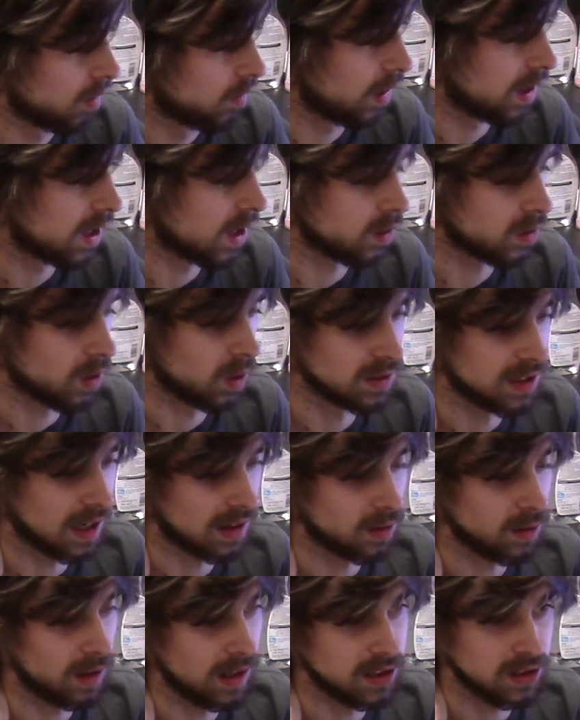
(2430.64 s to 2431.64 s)
video
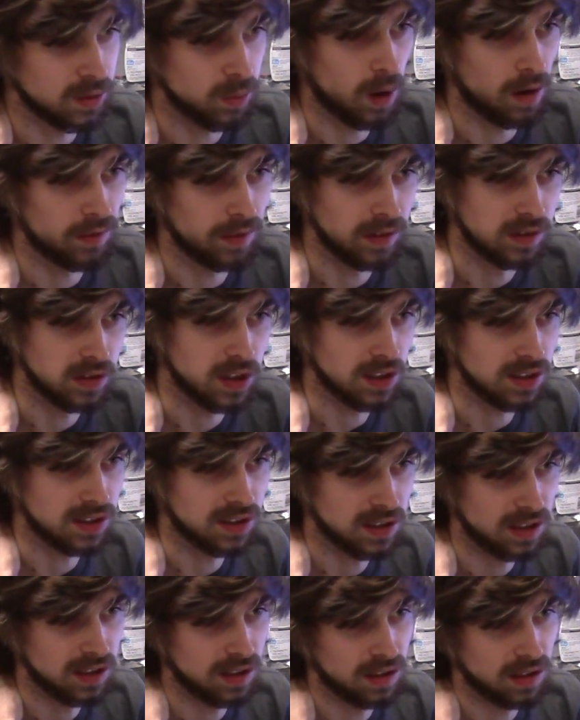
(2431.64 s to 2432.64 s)
content creation rather than
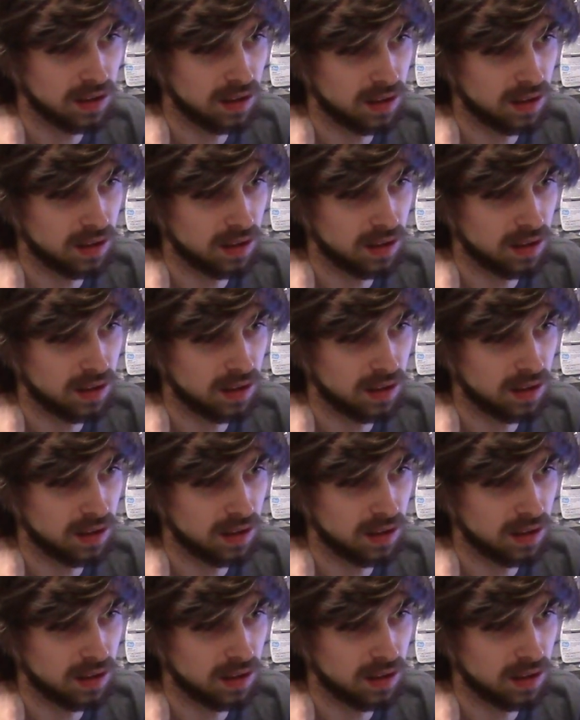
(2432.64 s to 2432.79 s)
just